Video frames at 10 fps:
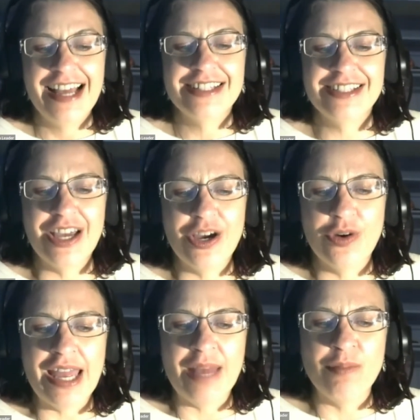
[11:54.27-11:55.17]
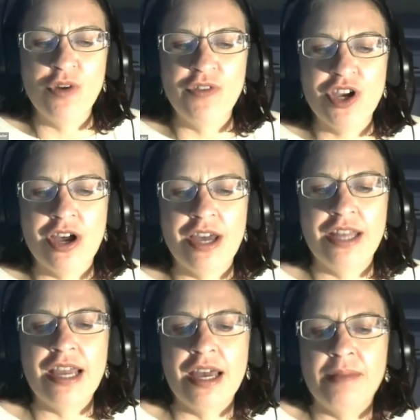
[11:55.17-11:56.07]
So, and moving on
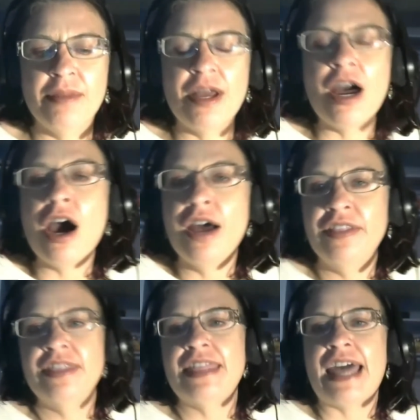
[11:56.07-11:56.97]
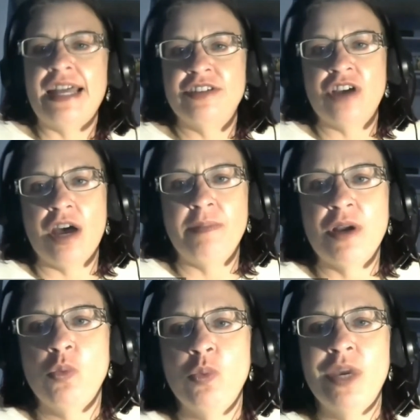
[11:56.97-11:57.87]
that topic,
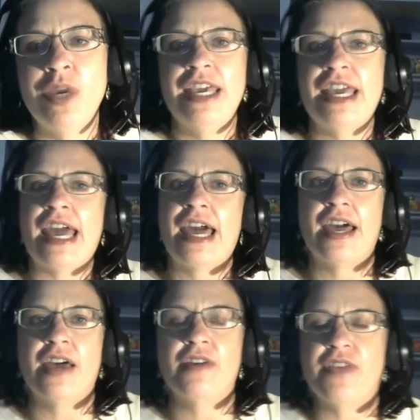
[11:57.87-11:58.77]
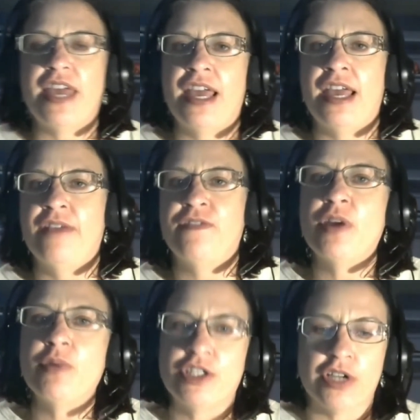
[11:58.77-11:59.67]
we have a
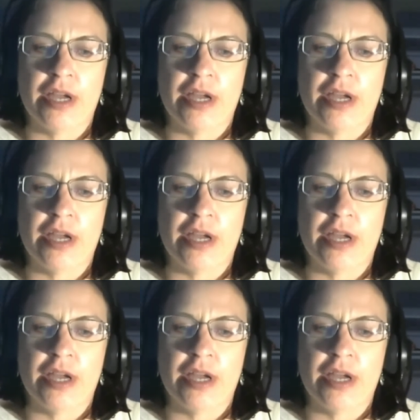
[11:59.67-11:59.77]
fundraiser